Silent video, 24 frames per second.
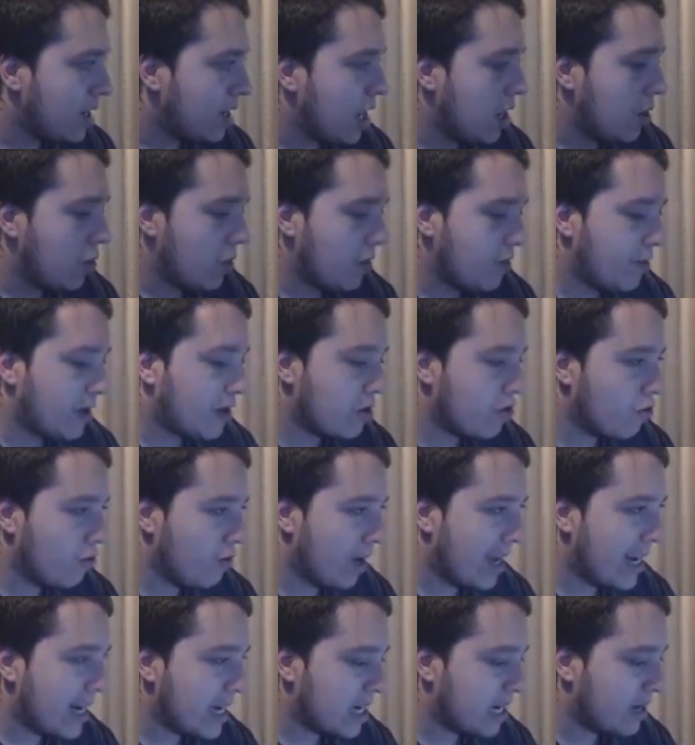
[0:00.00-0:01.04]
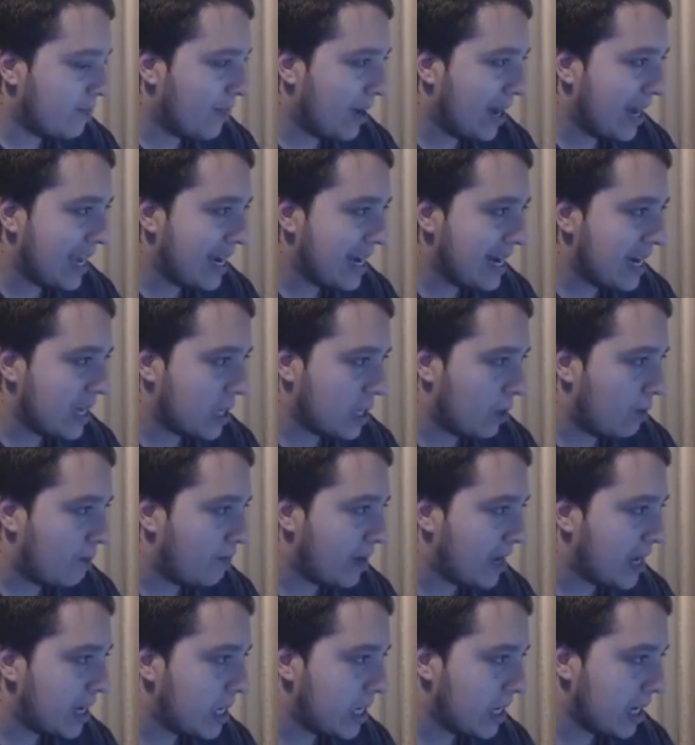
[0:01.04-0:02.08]
It would be great to play this on
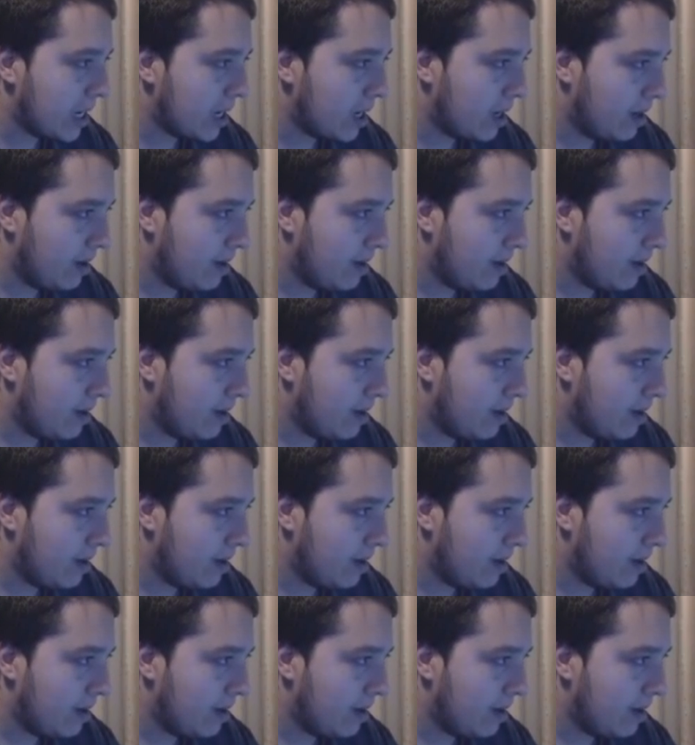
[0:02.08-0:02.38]
PC.